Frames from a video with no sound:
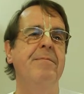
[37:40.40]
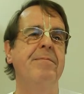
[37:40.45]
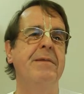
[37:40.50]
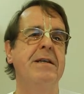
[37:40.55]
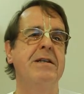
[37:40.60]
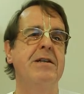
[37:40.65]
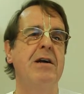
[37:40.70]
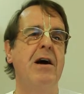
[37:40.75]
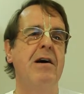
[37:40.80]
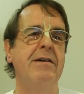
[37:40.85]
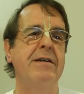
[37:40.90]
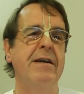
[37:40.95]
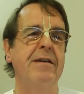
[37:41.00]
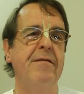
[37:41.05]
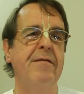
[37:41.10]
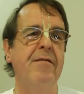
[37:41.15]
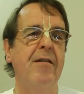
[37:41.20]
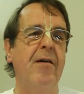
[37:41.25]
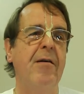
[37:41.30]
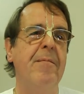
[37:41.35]
Starting
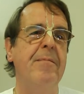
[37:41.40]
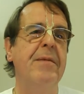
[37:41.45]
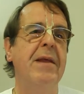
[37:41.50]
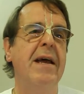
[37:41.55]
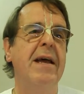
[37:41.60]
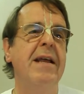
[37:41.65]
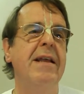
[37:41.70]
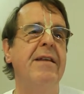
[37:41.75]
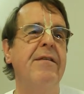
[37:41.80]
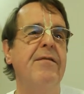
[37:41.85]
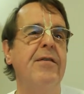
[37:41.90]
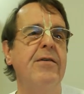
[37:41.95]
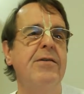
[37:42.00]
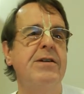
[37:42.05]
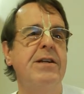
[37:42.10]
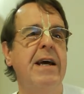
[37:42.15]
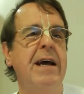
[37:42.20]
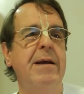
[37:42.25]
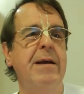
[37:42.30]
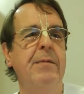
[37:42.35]
from the
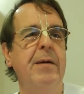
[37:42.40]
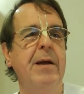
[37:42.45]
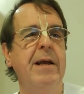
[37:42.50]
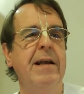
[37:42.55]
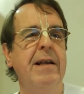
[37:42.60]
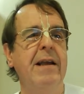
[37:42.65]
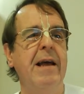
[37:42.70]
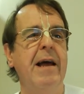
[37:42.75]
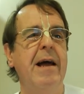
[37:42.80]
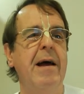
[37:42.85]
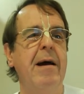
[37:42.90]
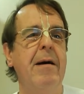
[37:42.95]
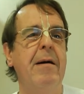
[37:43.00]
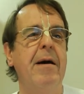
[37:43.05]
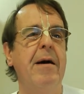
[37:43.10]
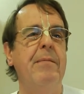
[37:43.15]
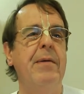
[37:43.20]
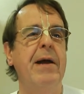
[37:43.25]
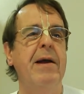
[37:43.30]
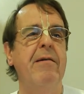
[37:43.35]
first egg being
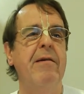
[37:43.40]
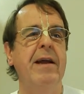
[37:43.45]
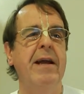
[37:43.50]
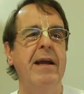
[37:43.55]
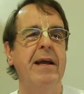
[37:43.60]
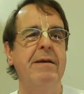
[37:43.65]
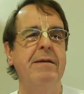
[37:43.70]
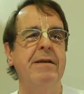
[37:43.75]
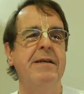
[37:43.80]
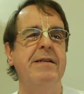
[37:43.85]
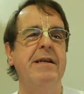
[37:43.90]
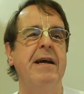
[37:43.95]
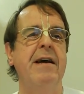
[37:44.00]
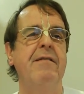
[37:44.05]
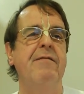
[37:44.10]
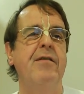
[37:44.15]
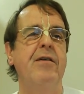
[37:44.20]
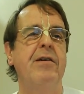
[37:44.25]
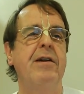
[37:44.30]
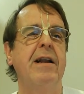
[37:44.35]
appearing and
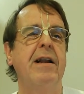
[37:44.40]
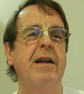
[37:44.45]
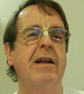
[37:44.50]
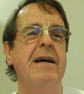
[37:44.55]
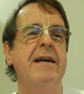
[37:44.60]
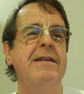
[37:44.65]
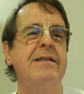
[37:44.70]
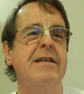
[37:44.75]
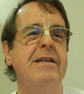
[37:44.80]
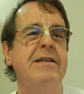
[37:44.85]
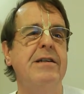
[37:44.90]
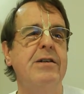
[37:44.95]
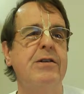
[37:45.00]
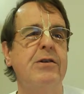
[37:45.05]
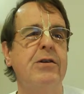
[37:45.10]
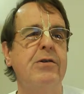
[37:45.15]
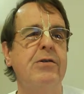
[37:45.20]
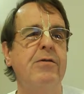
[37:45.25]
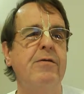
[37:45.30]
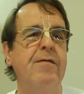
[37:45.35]
fertilized into
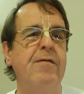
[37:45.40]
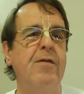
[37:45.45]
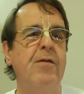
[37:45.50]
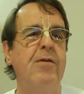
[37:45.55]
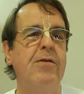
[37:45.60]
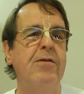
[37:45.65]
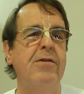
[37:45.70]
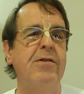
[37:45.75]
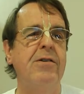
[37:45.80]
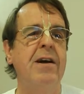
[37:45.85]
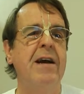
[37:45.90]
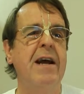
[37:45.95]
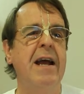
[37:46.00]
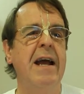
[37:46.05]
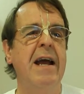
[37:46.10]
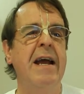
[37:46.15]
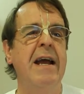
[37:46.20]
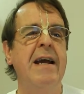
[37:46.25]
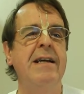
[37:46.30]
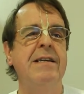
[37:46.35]
2, 4,
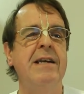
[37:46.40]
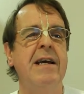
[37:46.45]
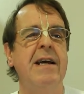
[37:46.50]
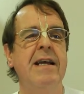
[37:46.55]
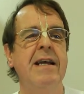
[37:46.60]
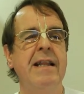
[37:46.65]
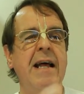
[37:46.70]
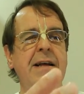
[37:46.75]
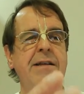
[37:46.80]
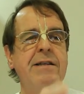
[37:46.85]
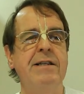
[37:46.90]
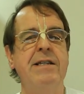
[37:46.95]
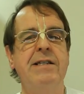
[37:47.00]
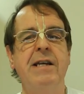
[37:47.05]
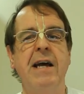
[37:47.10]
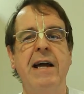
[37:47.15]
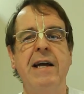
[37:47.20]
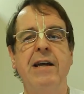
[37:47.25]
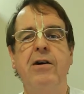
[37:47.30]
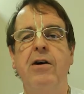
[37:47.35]
8. That's the
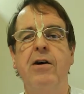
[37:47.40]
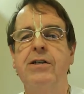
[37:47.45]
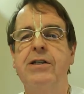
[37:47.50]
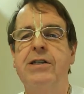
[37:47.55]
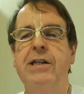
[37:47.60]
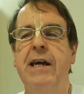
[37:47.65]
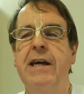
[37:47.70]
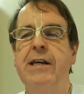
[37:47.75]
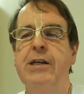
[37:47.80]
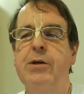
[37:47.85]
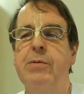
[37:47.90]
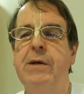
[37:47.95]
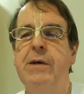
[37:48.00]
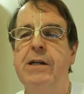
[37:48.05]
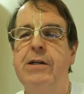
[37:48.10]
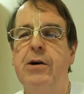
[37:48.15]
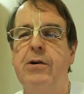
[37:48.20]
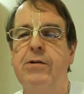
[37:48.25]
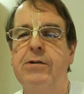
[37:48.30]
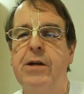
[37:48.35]
zygote stage that we
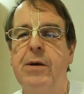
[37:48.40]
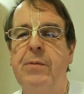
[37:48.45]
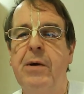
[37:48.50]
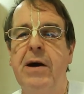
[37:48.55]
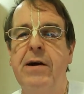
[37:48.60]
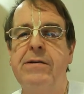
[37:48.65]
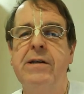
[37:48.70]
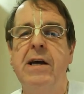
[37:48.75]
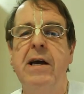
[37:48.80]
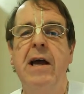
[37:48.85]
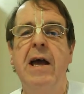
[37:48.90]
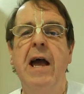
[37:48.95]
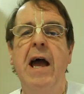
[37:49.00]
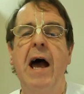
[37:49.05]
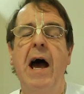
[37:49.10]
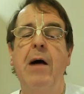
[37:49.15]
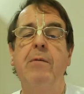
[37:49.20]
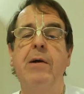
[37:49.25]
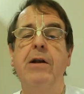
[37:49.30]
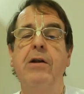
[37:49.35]
talked about.
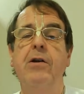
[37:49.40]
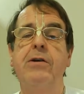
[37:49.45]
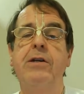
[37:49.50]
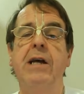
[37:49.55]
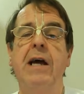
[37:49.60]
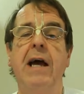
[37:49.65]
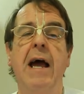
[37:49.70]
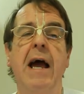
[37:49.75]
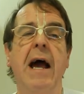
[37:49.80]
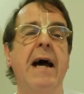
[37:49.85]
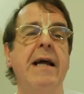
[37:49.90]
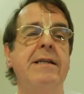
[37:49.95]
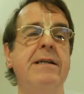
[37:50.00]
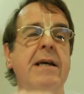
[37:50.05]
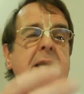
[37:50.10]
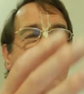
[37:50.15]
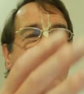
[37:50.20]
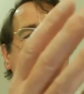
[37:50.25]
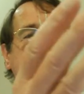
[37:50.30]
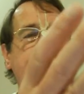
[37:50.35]
And we looked at
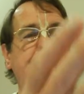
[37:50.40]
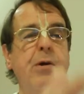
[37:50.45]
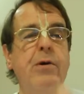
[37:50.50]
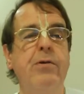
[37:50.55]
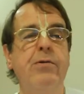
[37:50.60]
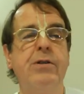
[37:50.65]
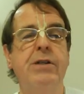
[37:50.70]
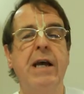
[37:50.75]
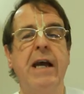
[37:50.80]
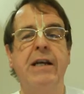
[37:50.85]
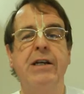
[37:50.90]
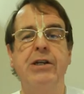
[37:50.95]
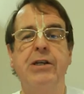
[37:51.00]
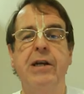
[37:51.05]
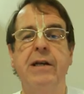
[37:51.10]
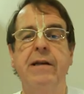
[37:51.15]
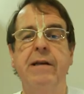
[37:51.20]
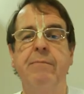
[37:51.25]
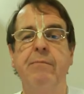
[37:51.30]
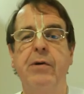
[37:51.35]
the blue
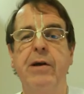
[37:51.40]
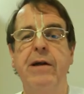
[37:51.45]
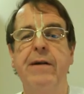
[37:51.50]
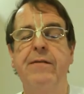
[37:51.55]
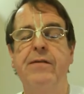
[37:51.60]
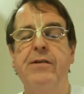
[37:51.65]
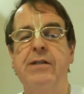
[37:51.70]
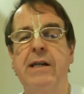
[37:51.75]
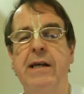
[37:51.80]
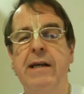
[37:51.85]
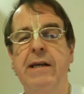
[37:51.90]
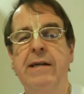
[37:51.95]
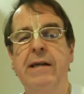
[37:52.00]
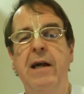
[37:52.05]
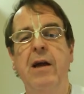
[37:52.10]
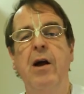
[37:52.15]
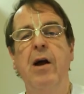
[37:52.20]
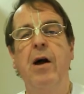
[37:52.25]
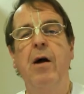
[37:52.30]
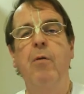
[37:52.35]
section previously,
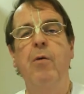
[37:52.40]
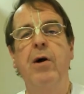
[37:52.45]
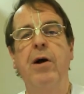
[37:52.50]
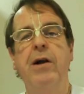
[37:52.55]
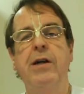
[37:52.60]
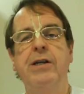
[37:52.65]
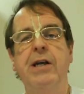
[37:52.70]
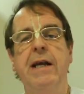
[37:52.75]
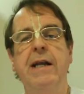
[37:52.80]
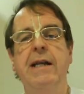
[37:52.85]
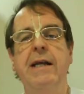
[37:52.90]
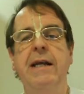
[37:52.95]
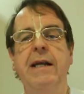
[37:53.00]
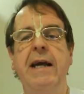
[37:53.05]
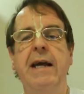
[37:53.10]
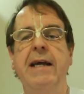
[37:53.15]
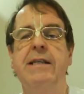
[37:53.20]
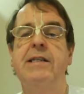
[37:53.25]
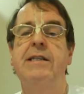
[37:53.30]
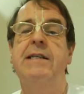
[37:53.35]
which
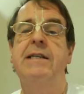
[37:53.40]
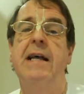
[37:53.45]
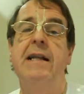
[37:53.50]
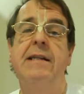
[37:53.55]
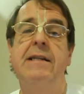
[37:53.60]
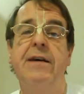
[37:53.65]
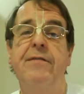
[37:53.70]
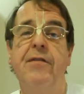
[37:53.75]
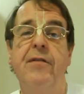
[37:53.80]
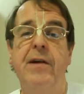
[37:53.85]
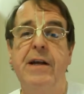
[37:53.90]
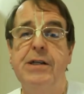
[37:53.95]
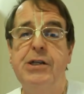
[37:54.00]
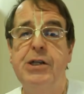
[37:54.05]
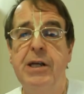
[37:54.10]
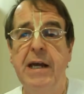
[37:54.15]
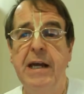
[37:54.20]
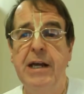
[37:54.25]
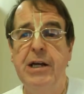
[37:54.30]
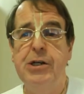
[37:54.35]
indicates cell
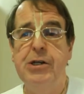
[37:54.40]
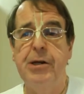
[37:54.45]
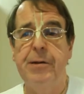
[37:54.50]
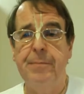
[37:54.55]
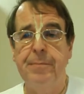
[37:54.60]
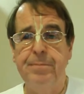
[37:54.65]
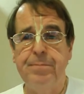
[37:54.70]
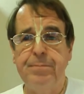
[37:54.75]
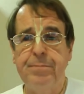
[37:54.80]
differentiation.